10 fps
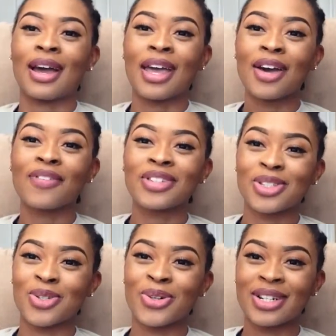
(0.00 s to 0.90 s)
I have a
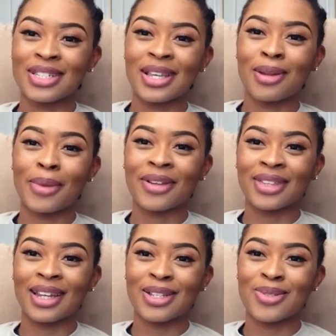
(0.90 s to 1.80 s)
story to tell about
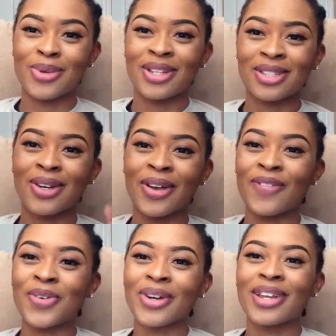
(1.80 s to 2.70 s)
that as well. So
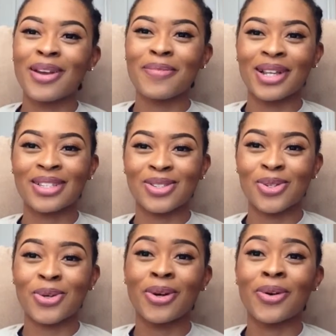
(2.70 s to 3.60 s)
if you want to hear about the
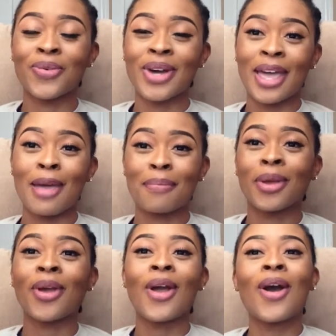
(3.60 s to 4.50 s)
story on what
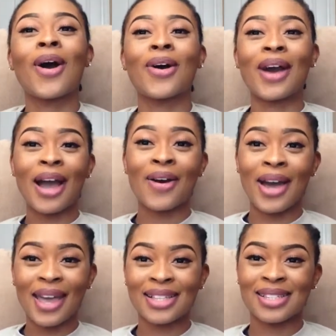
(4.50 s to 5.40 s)
happened, on how
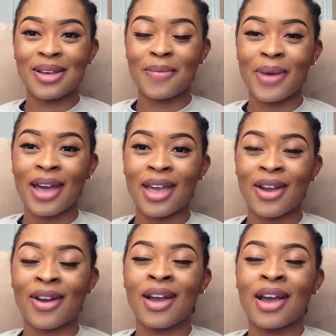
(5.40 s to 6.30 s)
I had to cut my
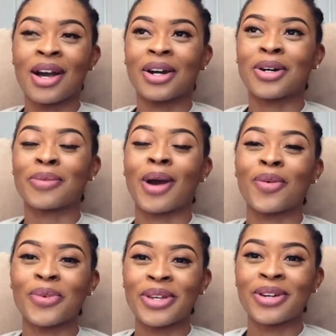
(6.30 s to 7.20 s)
hair, um, I
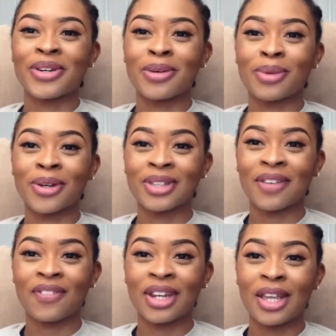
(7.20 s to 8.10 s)
will upload
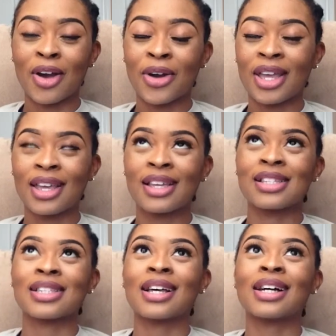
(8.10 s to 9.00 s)
that video. It
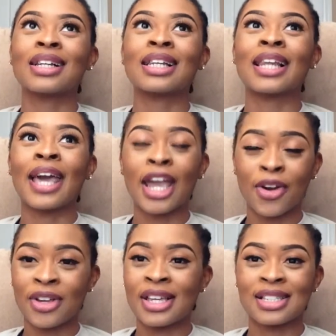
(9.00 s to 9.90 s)
is
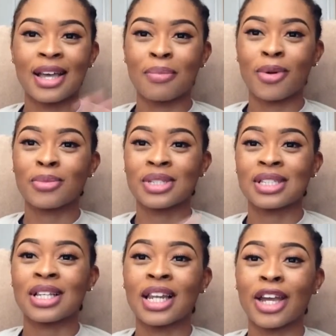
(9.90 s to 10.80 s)
hilarious. I promise
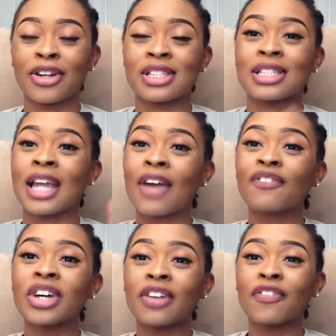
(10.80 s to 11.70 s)
it's hilarious. Not
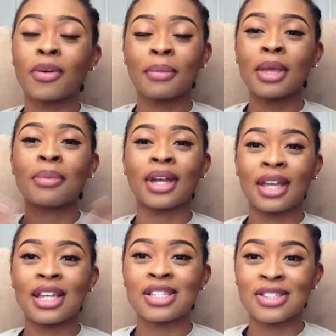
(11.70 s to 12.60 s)
fun for me, but
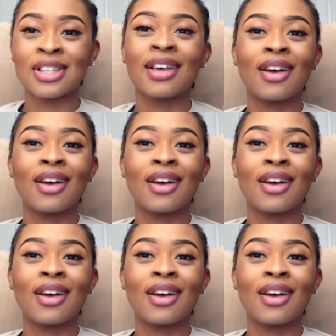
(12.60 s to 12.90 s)
it's